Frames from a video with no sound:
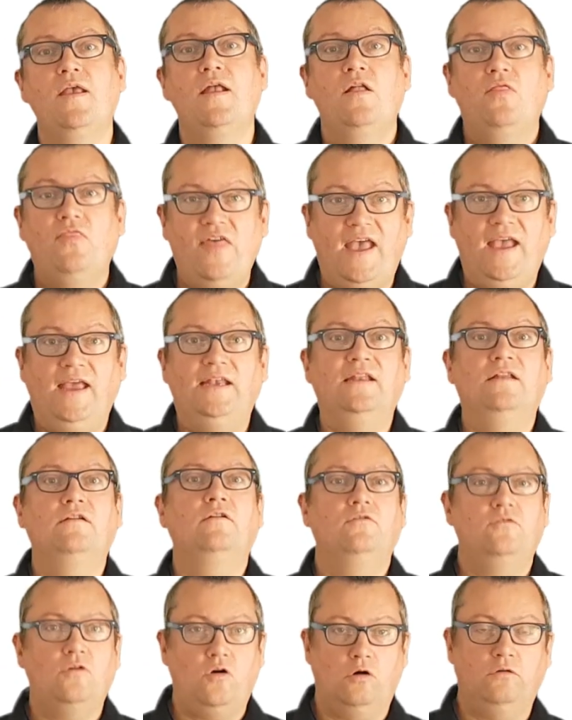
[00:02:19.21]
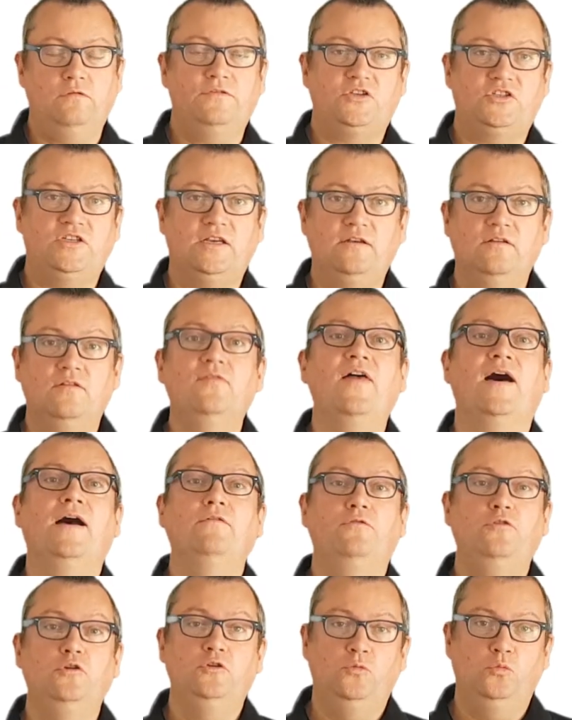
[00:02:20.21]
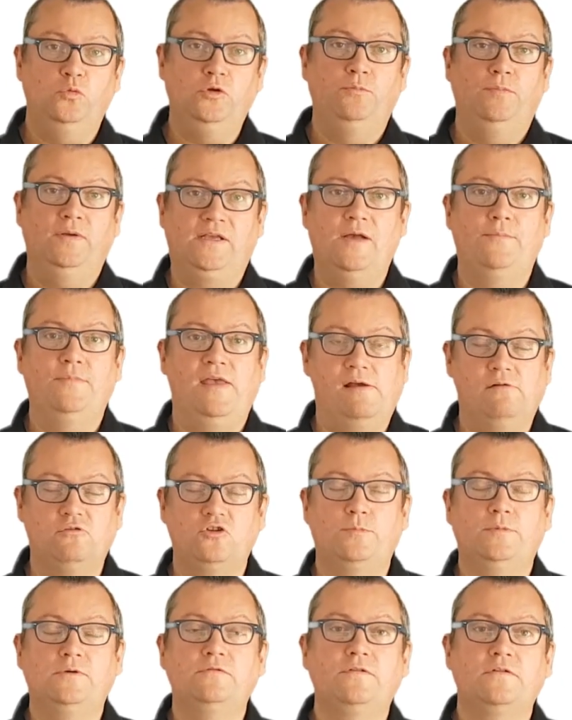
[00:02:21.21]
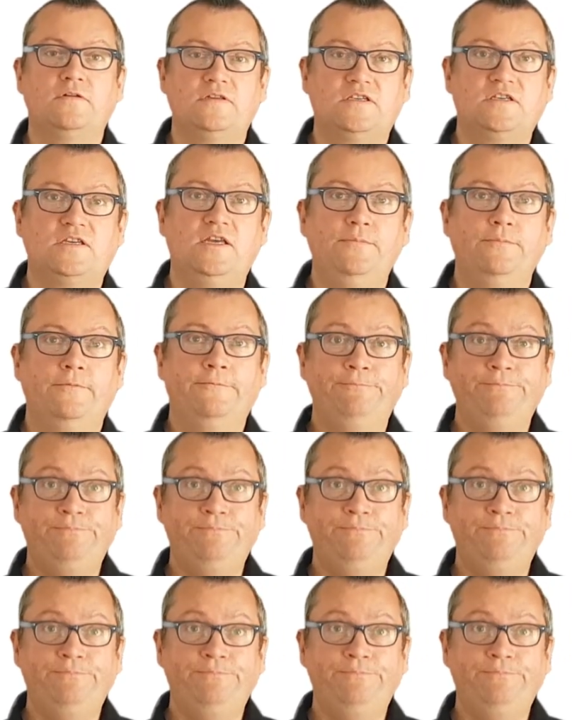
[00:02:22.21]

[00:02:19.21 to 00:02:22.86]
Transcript: then all of a sudden that food would become eligible for the scheme.